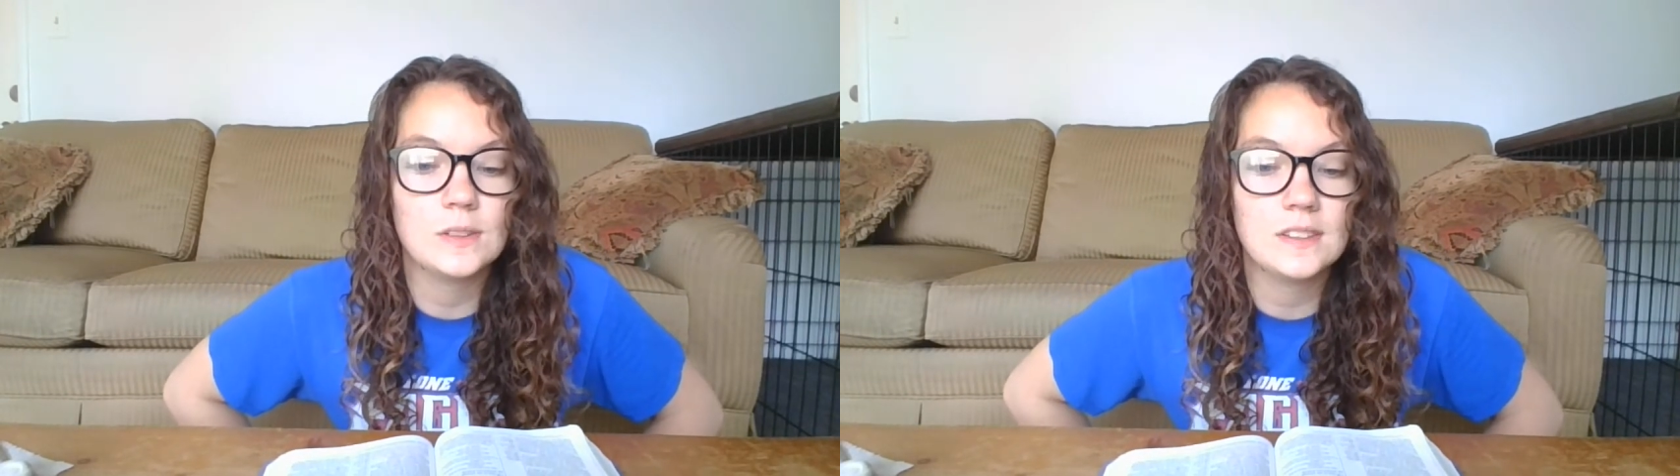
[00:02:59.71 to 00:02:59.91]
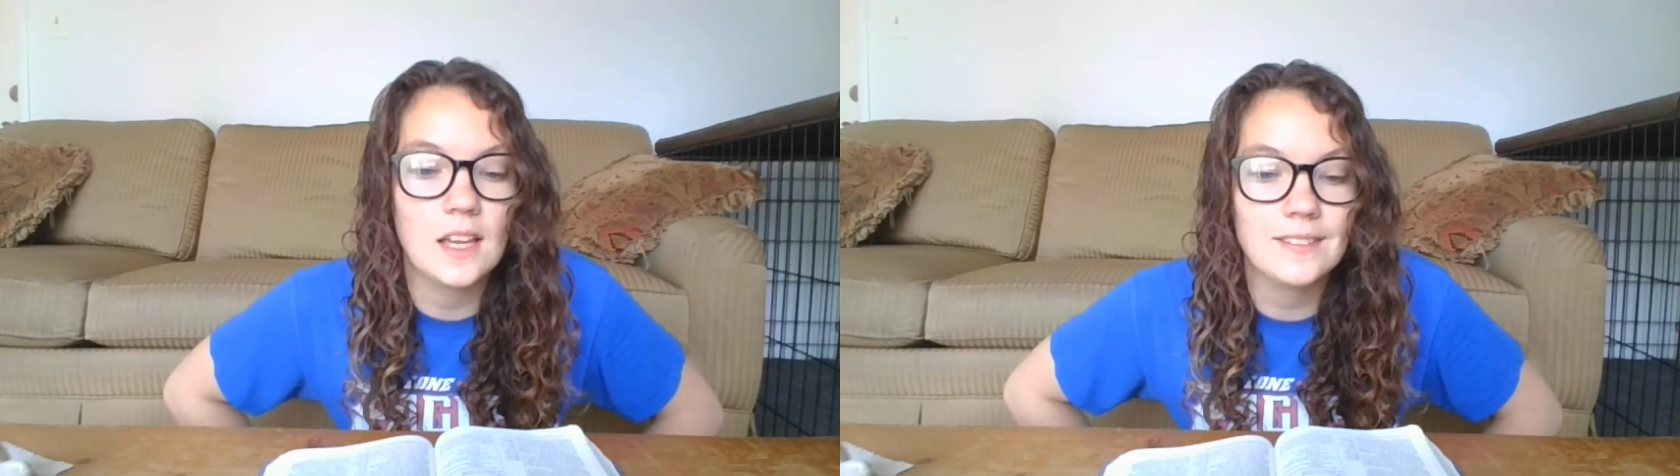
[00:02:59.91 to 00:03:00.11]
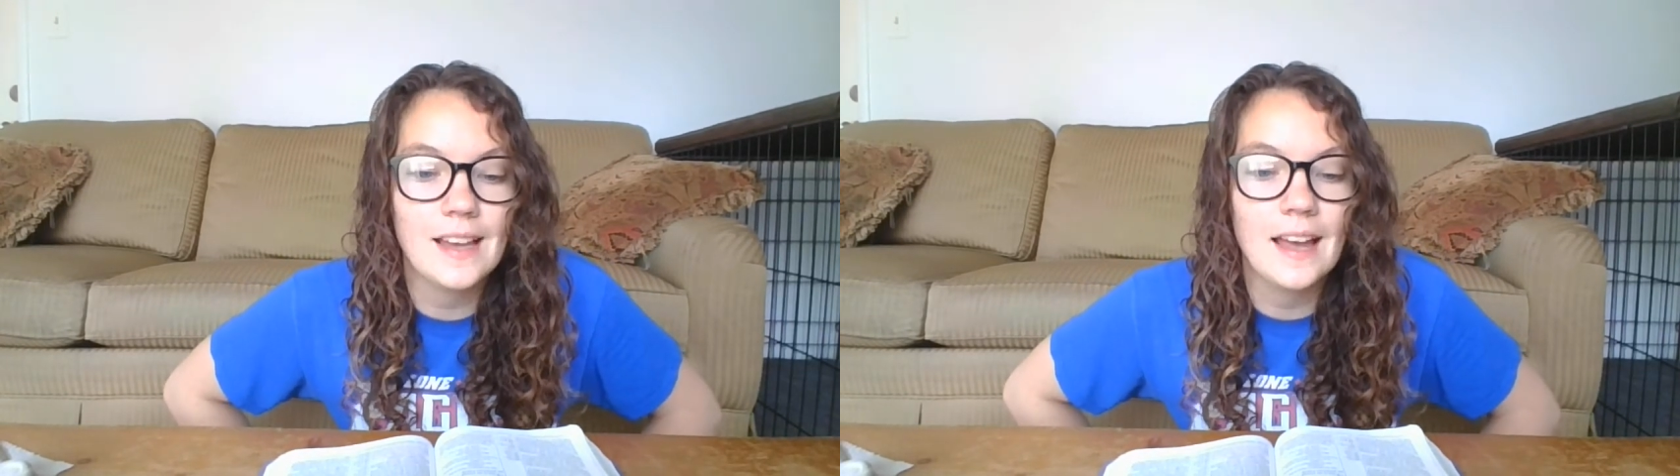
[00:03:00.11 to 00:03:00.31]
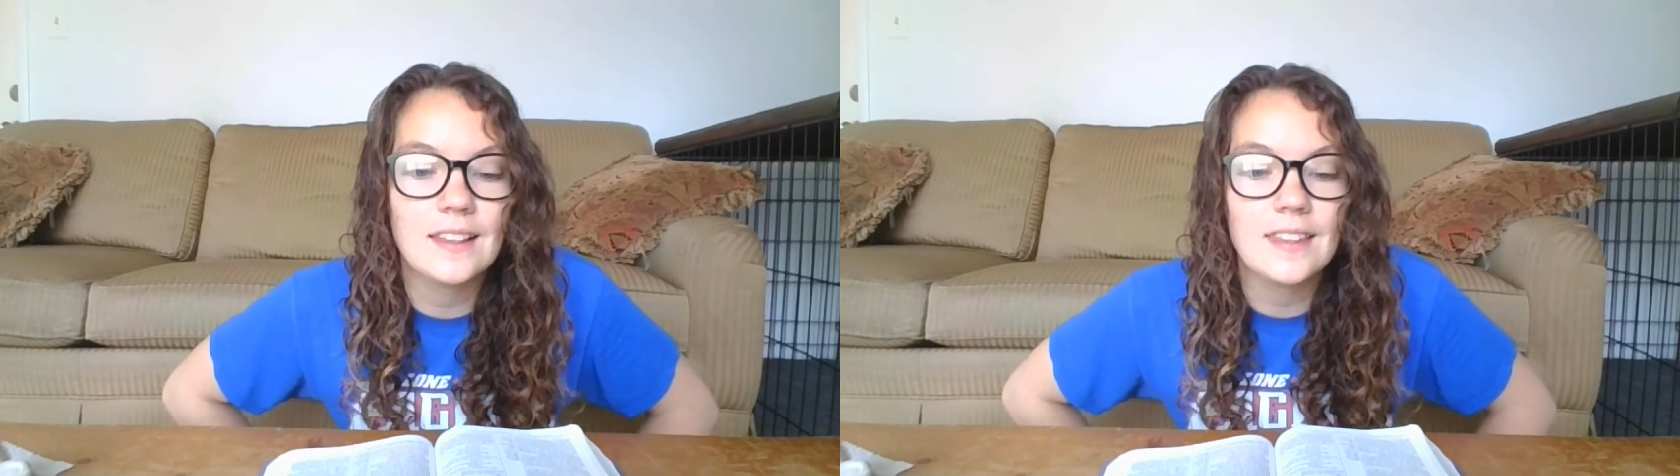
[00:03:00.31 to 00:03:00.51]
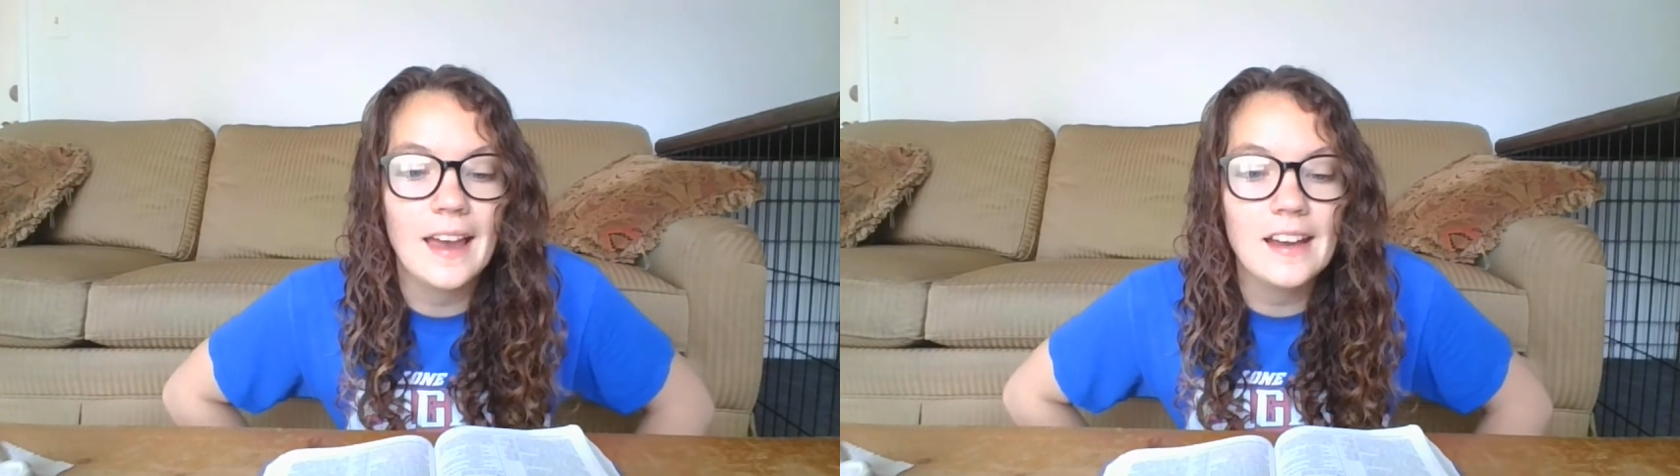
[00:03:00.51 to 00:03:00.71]
when suddenly a
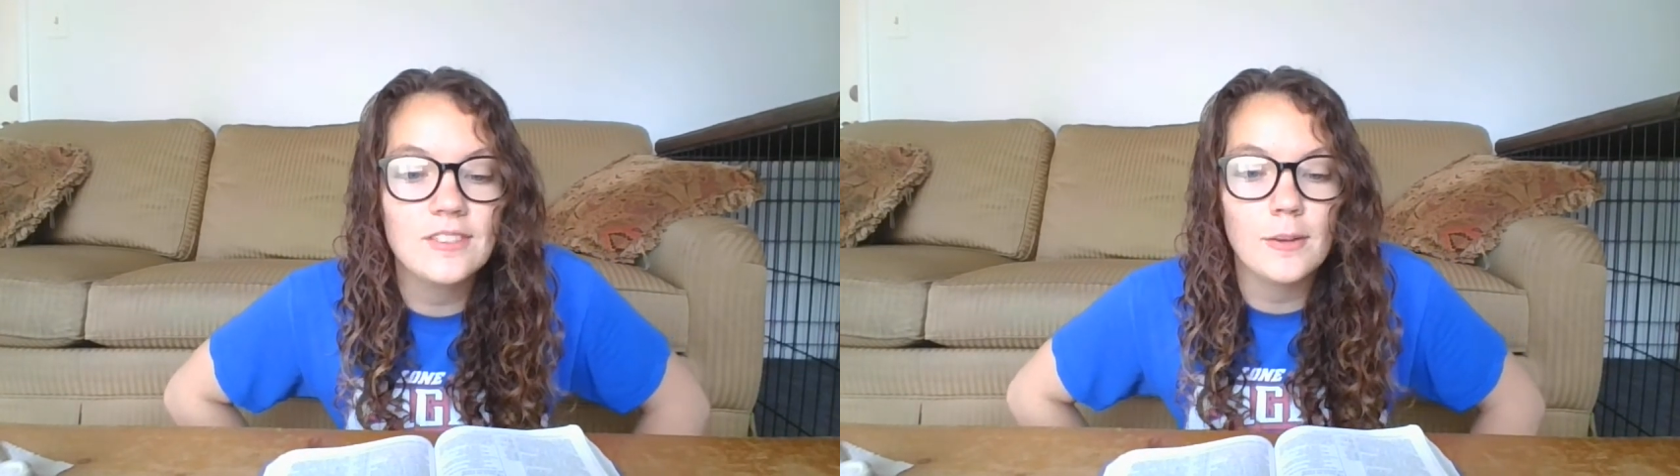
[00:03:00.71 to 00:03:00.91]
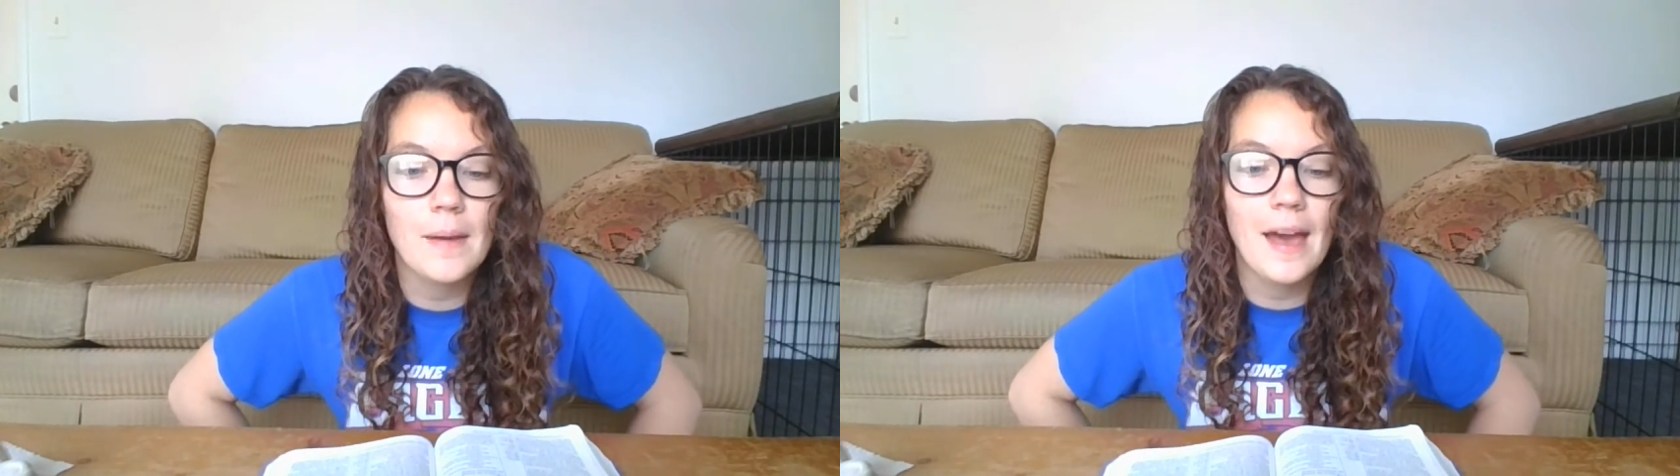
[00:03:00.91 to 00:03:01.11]
light from